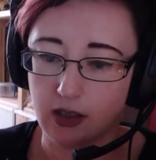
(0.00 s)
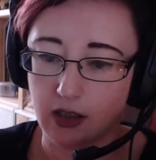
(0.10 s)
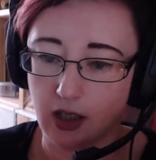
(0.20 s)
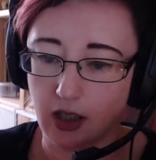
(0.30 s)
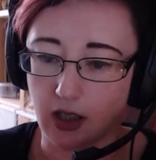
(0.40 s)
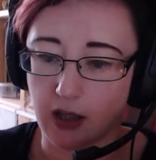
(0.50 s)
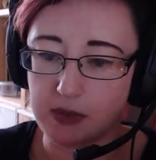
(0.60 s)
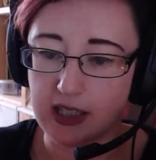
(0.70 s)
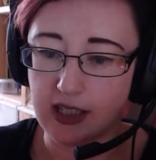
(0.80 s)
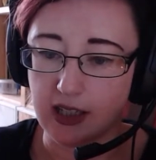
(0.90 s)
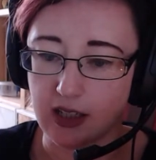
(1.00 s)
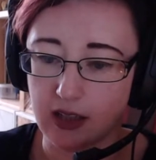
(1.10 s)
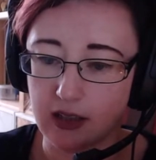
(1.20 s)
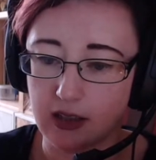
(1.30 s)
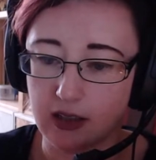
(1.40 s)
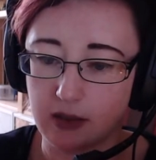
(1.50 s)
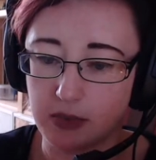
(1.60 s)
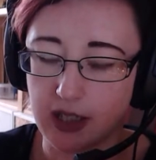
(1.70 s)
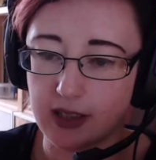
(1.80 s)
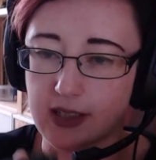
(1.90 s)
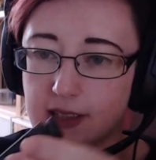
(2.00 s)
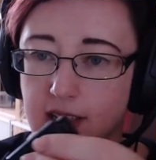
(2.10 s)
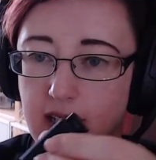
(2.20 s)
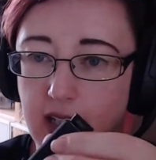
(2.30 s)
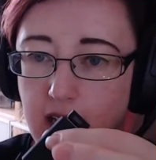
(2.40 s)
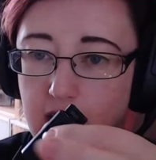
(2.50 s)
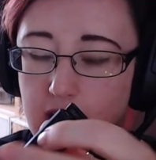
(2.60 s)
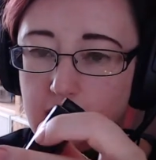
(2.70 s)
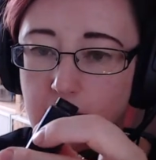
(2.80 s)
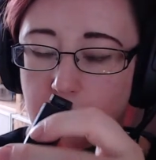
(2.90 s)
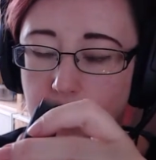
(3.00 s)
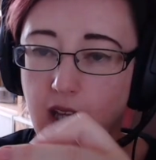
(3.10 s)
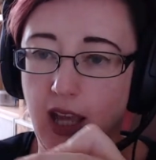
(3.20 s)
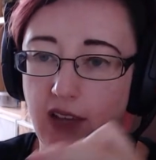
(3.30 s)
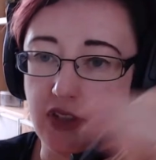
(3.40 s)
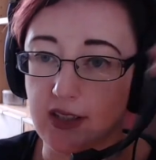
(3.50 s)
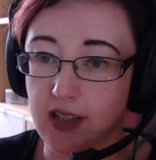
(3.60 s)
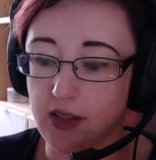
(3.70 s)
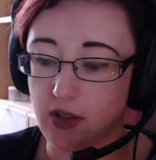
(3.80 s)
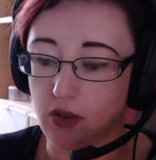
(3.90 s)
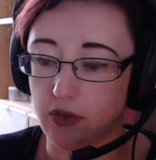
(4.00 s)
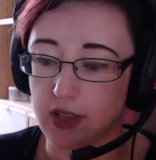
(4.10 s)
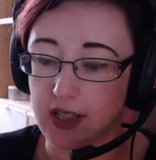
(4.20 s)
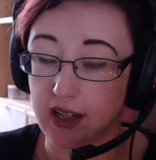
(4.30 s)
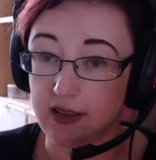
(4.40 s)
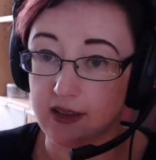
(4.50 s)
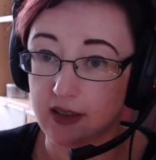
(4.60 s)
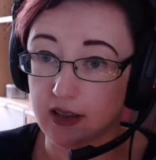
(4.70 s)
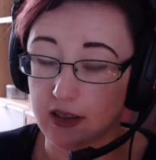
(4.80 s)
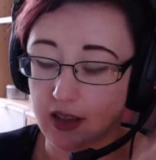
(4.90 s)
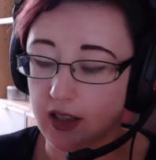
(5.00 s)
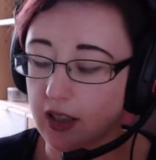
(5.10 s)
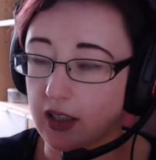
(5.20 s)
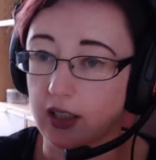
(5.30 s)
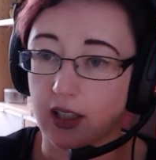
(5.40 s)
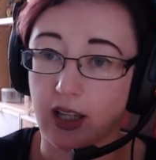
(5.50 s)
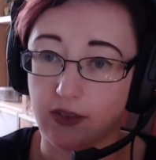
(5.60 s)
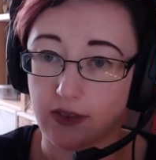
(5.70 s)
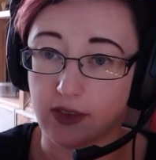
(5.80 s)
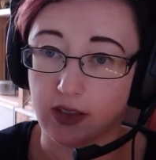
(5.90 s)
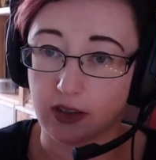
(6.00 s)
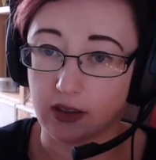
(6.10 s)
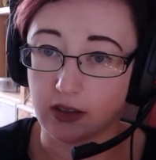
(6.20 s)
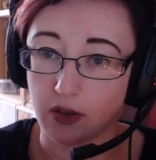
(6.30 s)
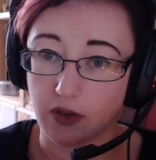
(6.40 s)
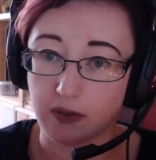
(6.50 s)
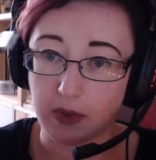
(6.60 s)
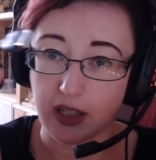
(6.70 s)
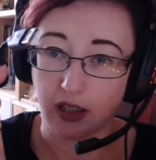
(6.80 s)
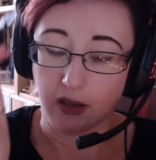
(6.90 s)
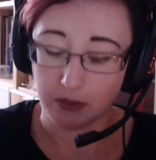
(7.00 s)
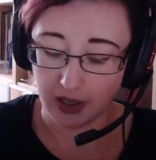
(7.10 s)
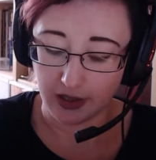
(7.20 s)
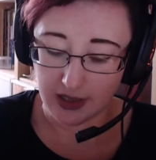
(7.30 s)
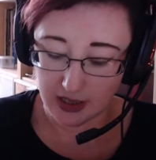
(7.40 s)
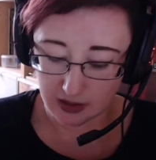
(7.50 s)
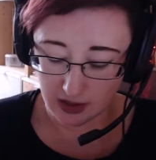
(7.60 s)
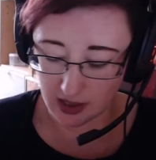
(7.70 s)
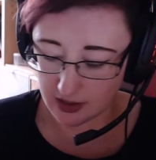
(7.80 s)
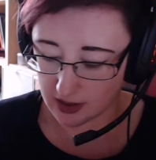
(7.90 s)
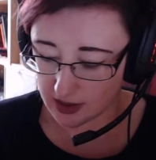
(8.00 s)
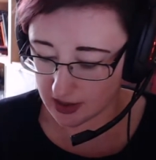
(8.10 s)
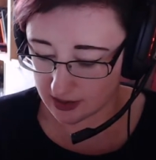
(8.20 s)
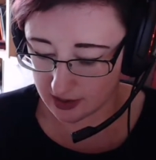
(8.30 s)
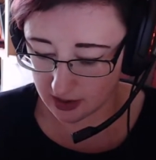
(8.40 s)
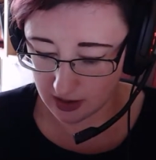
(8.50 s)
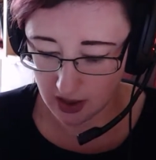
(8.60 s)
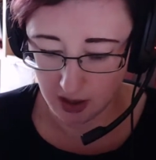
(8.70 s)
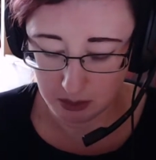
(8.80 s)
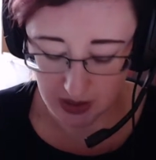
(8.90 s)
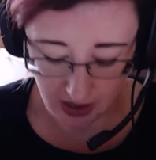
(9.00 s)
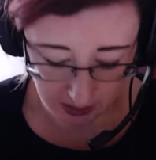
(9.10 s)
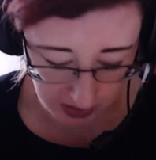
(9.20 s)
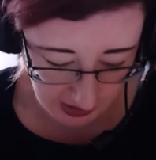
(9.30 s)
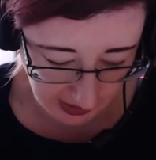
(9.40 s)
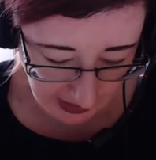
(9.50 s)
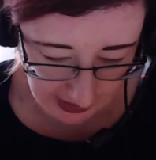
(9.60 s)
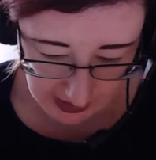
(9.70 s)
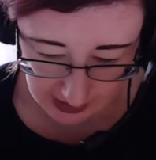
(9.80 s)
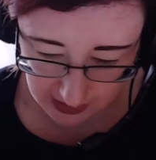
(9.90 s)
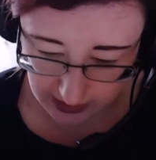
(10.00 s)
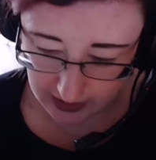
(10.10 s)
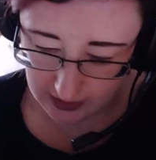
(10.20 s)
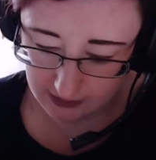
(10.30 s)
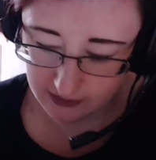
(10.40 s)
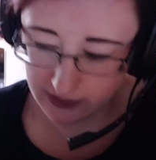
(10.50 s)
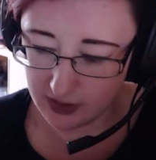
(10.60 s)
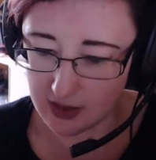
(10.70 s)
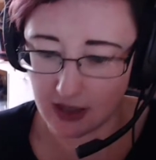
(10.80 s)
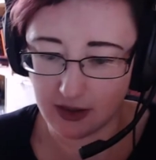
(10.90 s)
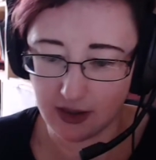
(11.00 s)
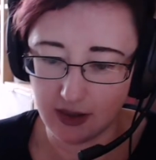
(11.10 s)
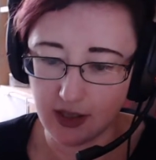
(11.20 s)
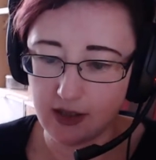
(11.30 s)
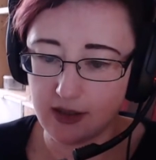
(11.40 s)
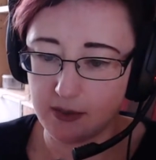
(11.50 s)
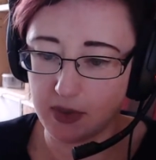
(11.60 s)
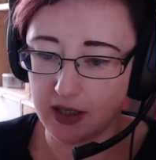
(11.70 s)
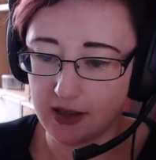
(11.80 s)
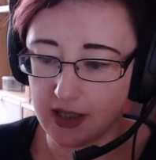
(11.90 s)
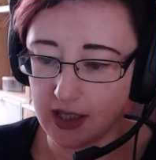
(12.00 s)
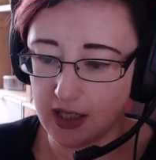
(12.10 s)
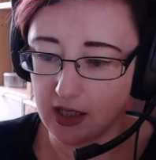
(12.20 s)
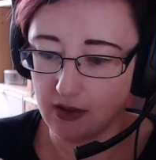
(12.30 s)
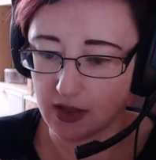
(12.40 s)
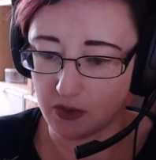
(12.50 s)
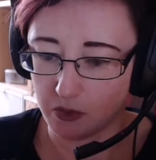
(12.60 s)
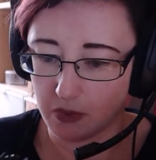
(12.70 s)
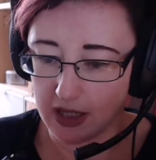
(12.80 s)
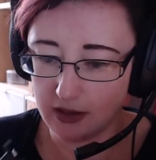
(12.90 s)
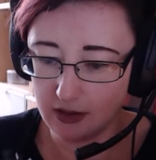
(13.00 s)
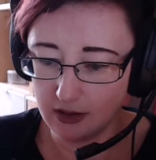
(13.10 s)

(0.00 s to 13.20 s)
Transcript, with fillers: up to here, plug this in here, have your sensor on the desk, have the USB plugged in under the desk. But I believe that this plugs in here as well,